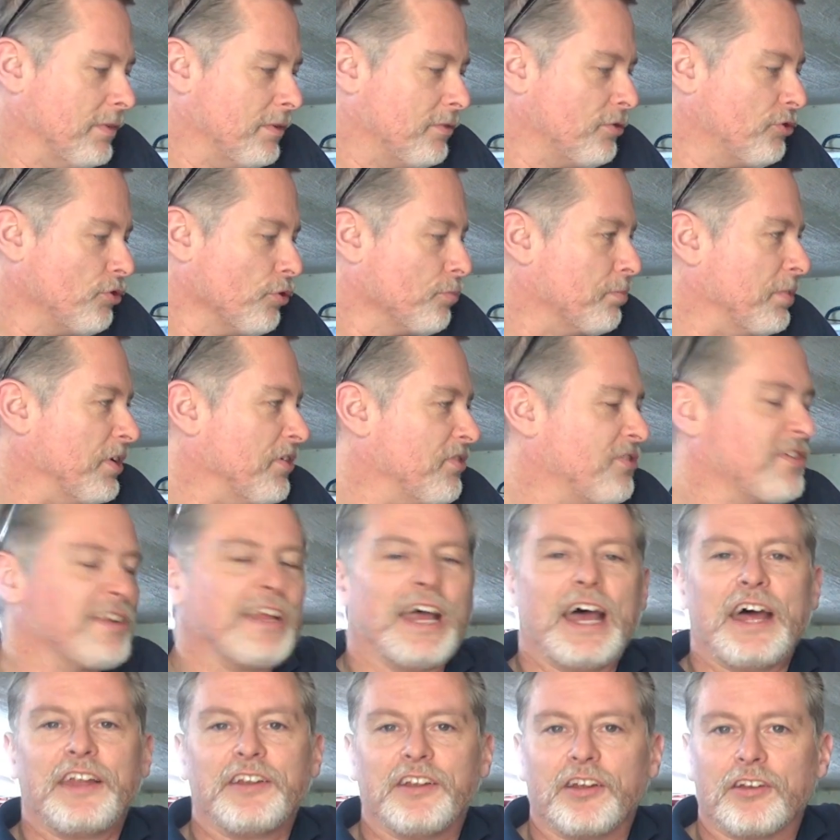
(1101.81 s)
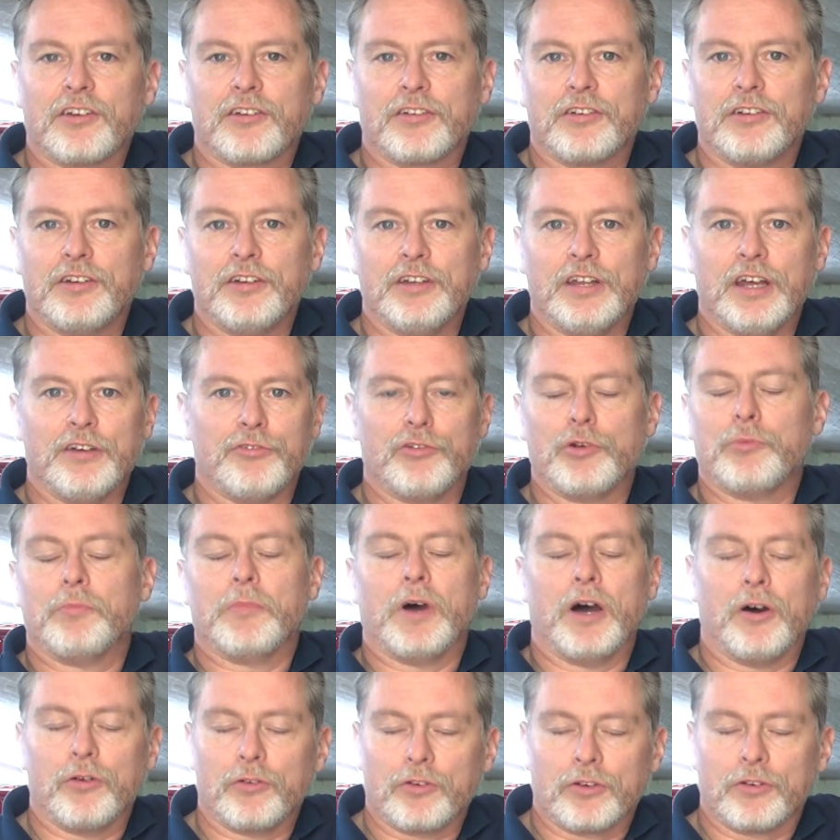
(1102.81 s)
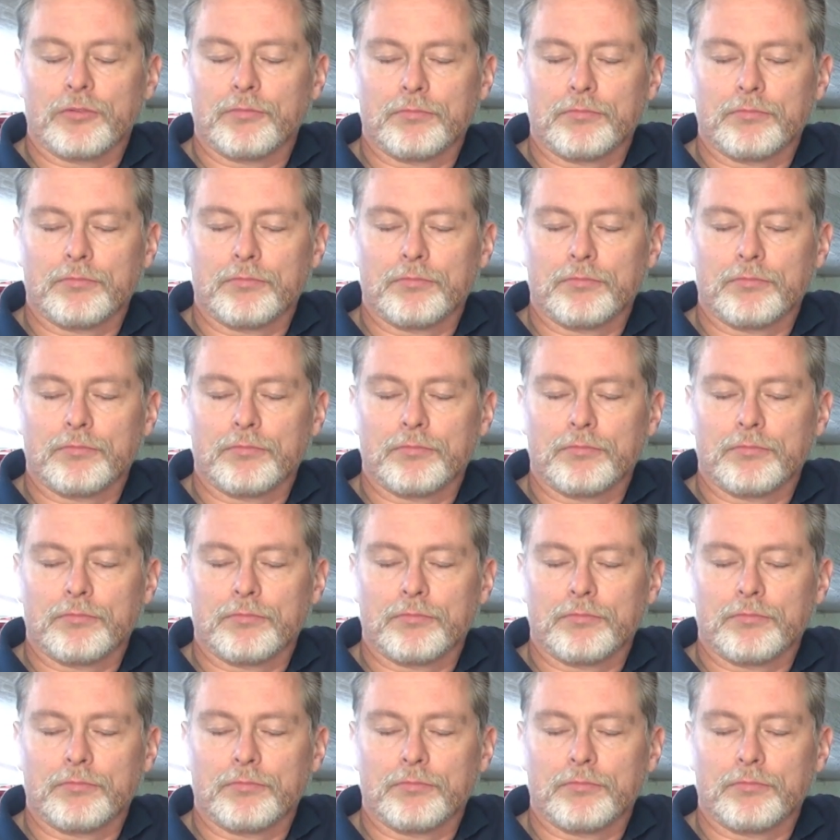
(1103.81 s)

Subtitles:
Should be standard in every mount.